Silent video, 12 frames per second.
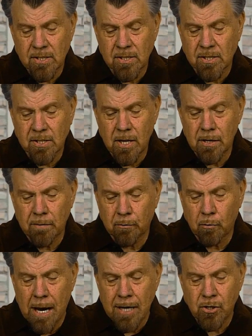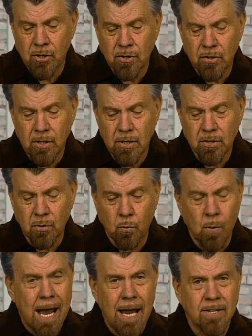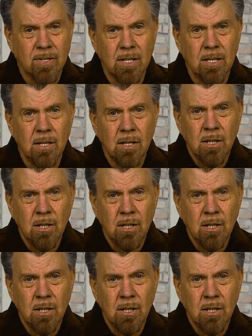the Son of Righteousness rising